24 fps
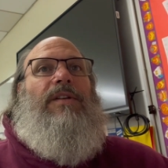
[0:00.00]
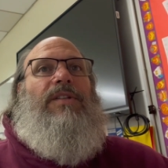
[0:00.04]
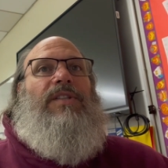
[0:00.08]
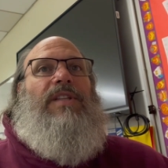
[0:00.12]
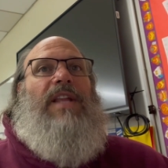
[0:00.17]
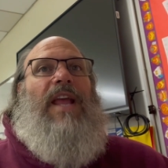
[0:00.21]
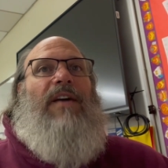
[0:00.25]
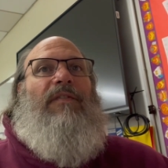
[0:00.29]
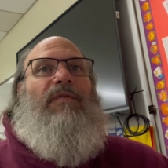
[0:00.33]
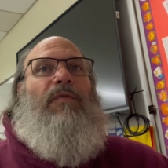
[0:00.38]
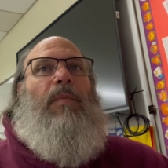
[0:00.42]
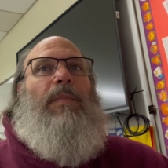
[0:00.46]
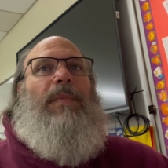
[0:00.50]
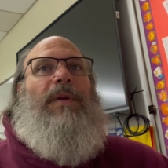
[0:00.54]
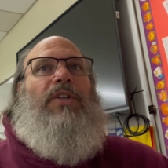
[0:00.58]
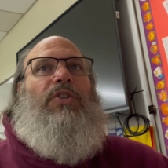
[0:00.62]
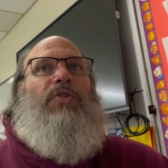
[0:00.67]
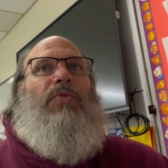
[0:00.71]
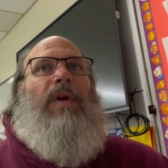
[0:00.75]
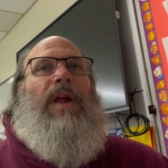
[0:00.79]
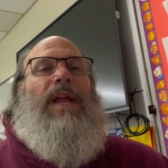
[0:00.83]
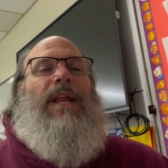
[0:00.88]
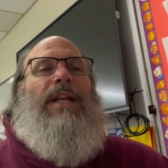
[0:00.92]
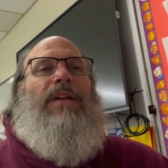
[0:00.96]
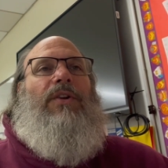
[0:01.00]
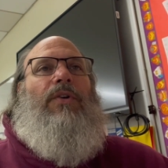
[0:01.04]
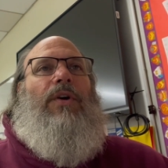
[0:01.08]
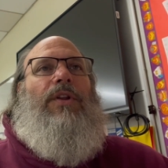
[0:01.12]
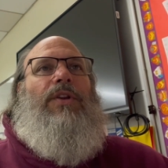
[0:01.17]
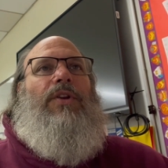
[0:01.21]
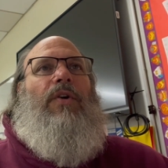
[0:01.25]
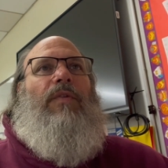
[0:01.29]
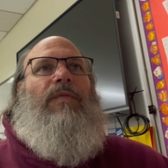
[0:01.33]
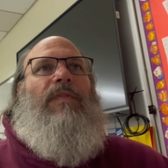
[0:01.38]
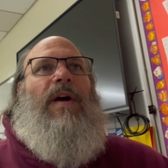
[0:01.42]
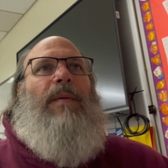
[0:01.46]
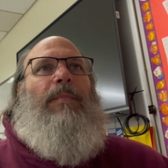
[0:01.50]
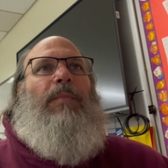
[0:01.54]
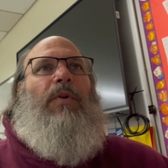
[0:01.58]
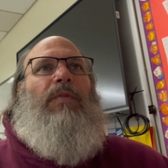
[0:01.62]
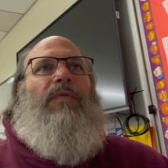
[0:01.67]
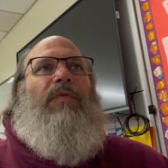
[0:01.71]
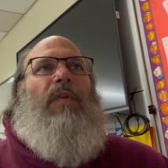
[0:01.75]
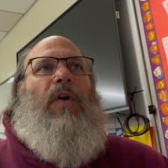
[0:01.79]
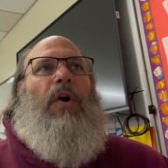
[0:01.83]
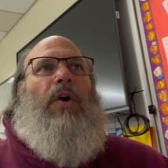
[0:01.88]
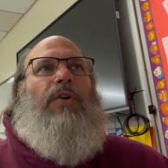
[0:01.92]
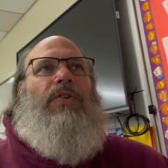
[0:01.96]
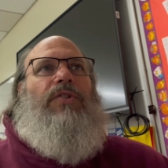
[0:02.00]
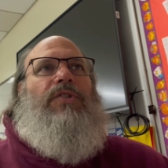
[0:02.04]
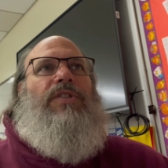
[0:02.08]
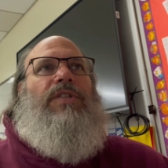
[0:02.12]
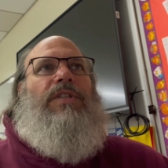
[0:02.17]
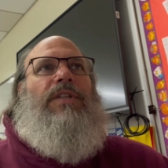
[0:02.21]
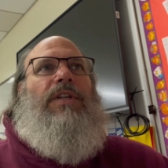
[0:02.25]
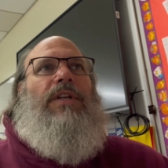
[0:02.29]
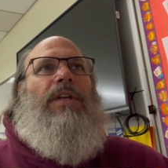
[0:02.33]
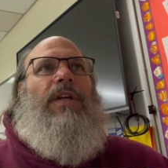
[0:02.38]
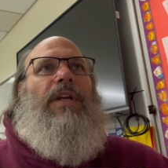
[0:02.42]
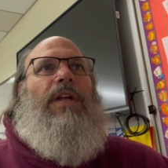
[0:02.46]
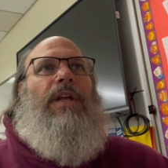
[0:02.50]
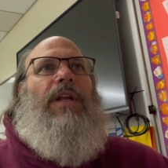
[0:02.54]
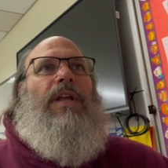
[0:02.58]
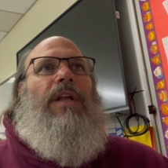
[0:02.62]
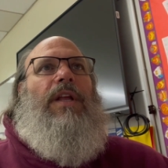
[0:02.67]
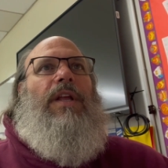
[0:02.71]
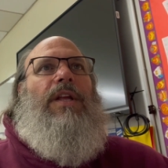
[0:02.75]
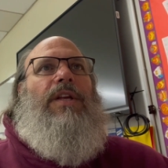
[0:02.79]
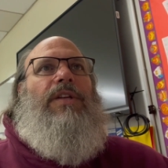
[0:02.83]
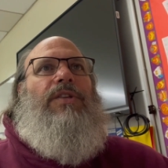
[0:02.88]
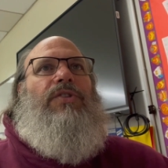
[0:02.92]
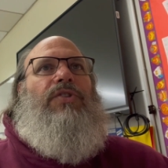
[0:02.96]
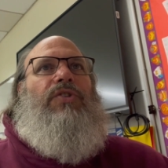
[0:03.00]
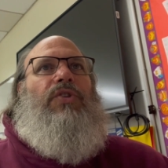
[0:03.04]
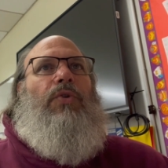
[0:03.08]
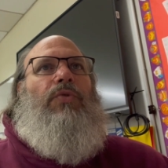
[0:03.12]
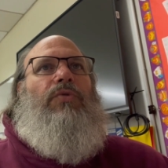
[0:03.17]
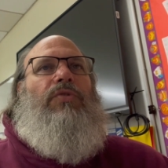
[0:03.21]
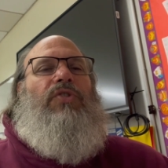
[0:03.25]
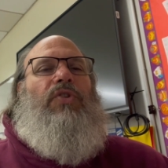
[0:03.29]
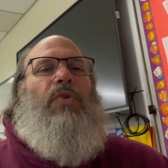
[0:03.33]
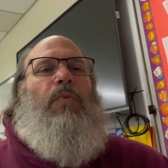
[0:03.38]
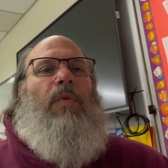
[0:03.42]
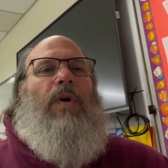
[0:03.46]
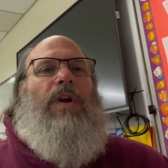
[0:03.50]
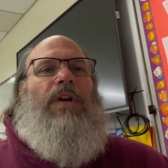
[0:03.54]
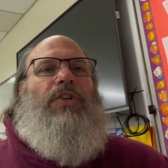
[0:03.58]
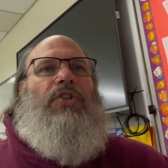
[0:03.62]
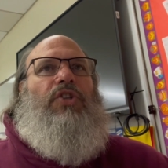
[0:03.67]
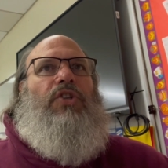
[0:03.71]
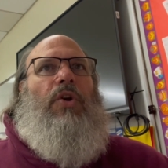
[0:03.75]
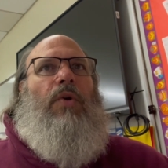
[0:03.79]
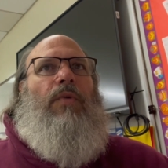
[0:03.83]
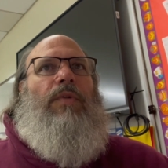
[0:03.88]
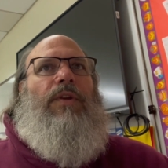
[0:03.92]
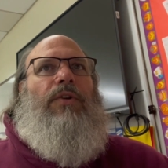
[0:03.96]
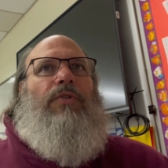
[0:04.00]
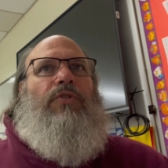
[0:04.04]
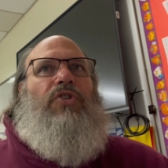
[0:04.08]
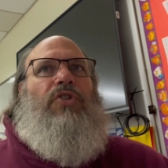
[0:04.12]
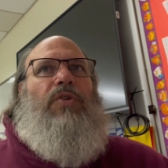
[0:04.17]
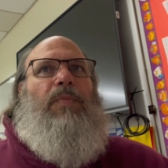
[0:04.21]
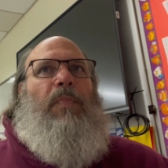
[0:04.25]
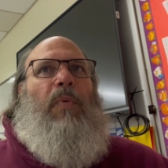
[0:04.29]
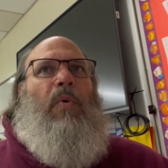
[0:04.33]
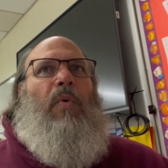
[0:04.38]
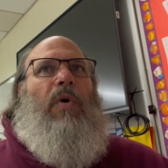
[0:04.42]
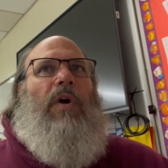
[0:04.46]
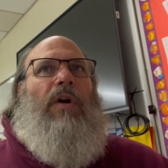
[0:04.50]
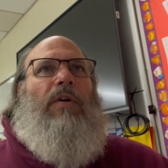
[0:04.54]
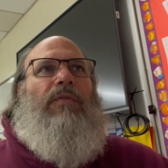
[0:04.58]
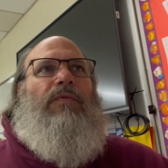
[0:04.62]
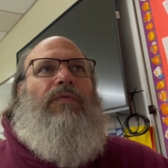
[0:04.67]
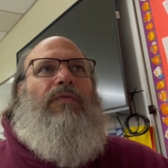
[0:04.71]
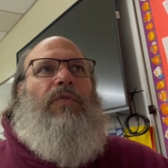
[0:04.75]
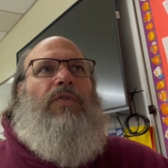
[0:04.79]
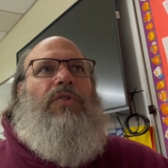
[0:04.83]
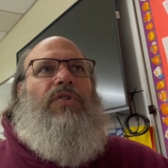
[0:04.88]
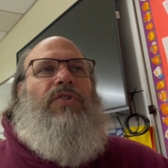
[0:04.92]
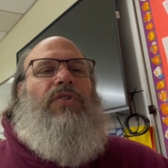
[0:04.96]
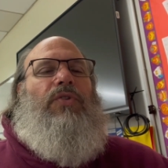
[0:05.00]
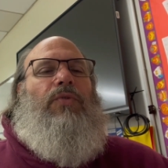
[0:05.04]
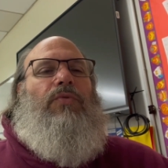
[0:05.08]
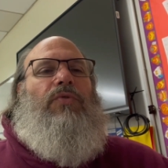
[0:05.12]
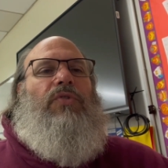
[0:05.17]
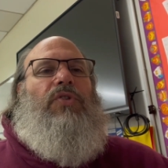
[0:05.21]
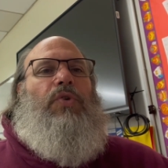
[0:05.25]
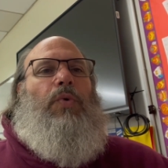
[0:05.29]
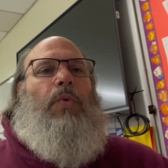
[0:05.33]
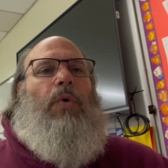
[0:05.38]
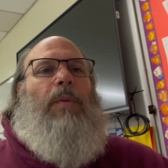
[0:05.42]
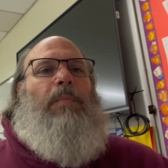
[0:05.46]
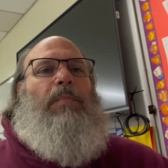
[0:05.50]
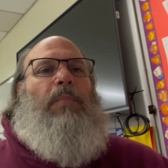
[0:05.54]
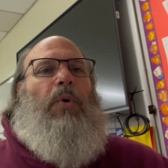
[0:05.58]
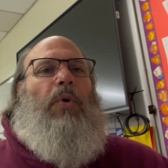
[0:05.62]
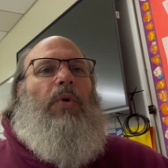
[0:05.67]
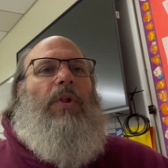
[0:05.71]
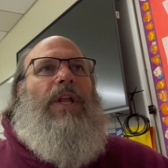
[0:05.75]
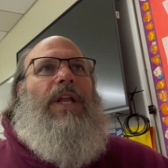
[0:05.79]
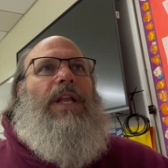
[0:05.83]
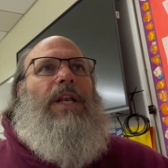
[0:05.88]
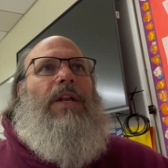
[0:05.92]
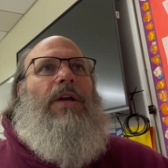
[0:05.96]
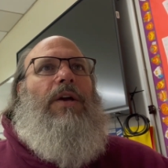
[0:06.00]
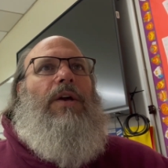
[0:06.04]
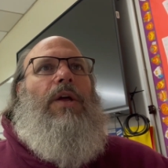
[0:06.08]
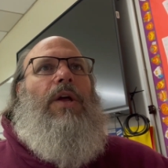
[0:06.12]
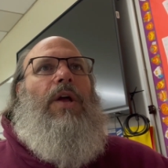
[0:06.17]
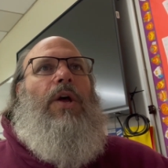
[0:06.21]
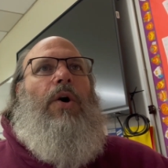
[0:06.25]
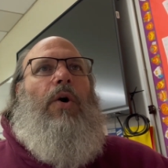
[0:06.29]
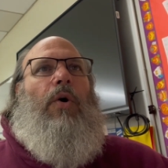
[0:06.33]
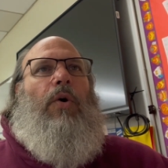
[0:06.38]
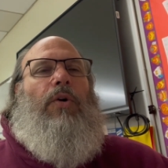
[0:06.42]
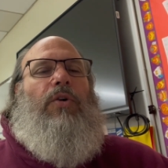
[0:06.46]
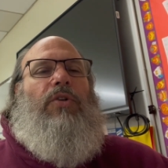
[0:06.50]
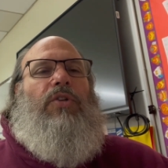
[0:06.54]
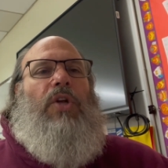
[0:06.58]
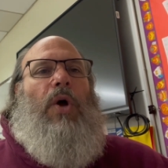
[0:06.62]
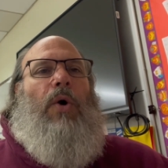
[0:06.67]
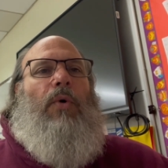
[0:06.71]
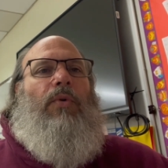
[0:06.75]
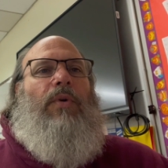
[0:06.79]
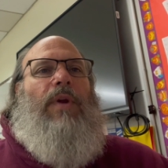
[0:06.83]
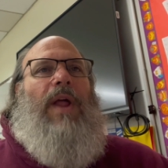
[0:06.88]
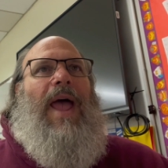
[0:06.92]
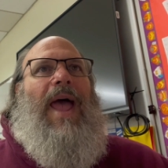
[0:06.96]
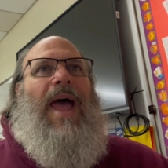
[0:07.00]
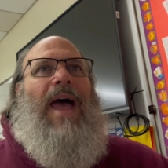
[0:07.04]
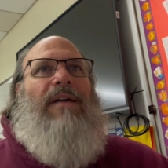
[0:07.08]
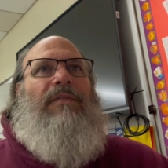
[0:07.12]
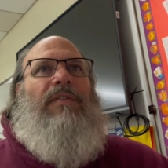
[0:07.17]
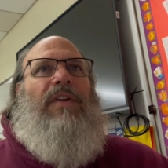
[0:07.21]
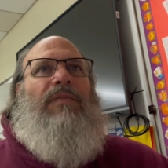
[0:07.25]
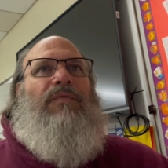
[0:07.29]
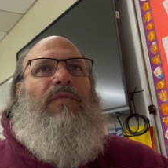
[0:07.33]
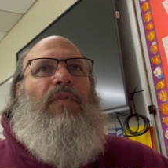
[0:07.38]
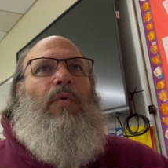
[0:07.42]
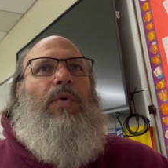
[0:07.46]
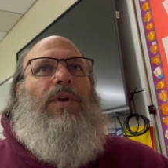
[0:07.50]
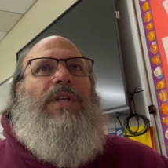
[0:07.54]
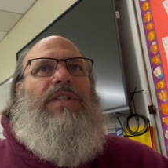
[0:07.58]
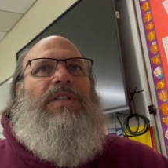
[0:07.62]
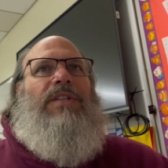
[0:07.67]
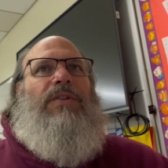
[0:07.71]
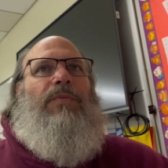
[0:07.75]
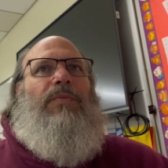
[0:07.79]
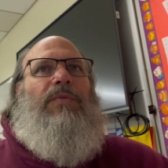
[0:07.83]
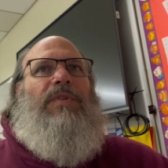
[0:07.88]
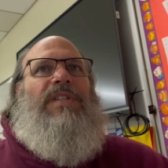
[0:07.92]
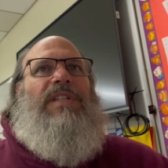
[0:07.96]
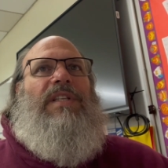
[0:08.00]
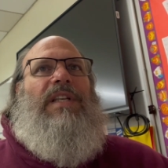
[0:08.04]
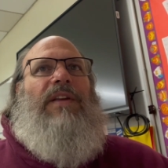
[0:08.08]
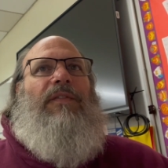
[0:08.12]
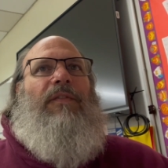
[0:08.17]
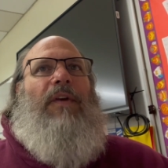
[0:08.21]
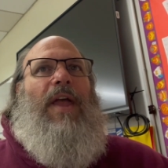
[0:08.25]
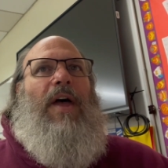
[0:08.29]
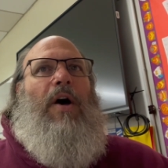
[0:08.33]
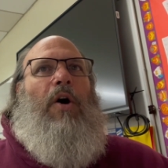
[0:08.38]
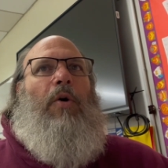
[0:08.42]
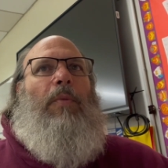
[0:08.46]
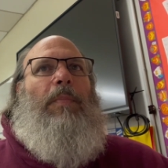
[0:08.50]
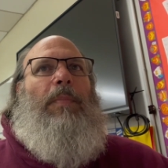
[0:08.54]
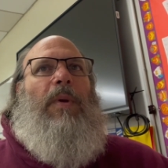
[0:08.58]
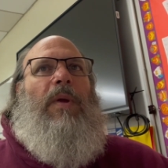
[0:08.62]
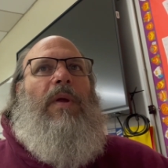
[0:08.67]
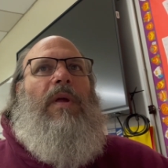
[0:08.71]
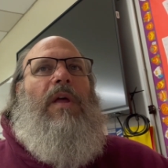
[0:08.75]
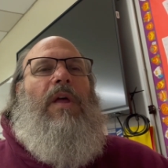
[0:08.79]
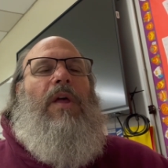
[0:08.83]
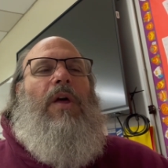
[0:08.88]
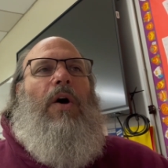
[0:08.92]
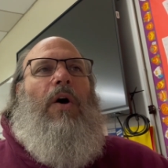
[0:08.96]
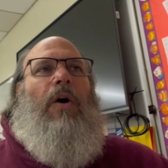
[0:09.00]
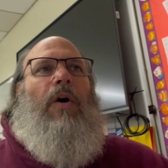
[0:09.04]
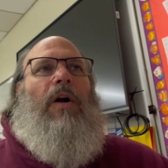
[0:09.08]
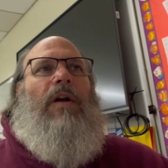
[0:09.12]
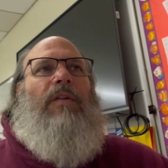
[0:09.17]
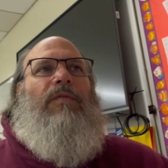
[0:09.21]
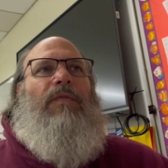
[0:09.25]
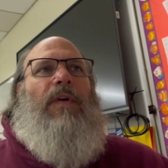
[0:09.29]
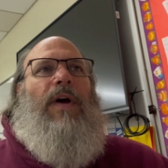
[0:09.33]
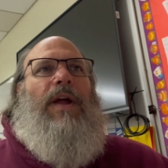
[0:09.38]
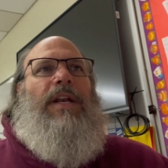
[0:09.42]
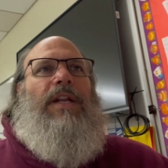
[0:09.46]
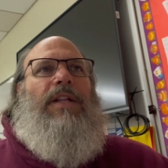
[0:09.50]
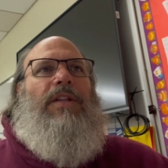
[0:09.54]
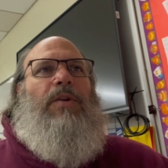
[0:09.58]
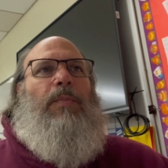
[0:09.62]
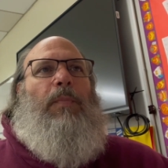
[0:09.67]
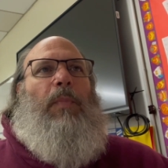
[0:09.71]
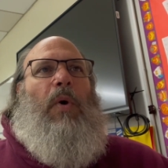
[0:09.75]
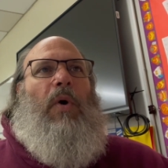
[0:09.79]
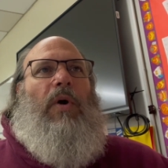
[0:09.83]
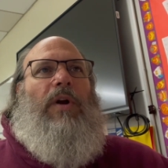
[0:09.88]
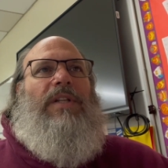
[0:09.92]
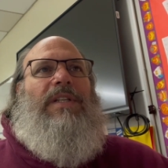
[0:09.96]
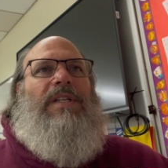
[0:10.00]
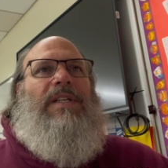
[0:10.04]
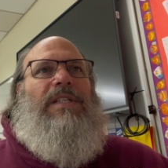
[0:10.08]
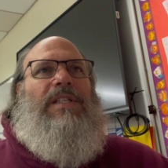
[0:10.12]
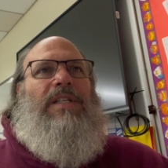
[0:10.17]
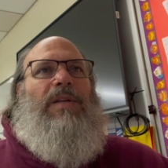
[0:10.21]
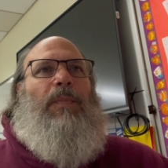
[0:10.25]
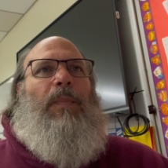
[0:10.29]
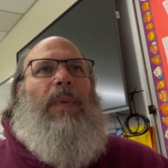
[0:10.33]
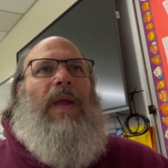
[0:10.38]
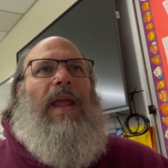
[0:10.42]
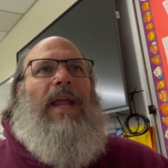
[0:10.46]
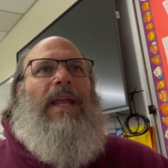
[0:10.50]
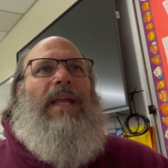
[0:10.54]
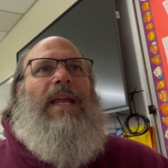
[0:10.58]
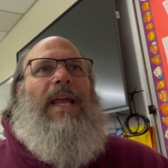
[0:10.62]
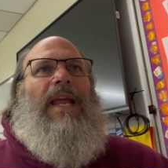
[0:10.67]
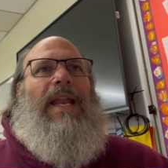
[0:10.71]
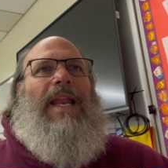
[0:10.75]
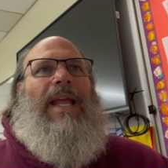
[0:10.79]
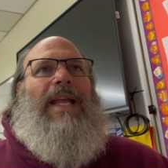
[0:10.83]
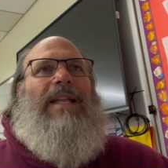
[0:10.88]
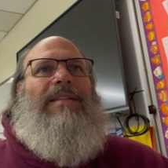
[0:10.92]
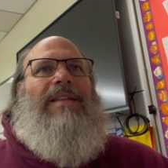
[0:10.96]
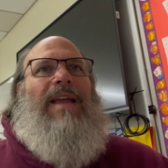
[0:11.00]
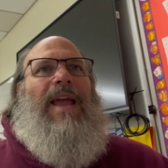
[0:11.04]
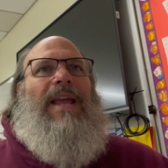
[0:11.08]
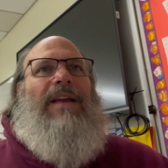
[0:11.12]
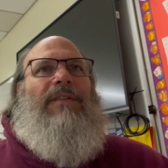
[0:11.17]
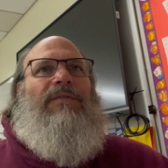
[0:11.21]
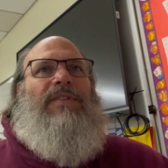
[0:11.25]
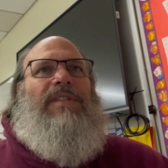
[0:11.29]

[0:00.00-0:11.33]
Staff will be trained on November 1st. Students who want to show their support for students who are bullied or don't have a voice to receive help are invited to participate in a day of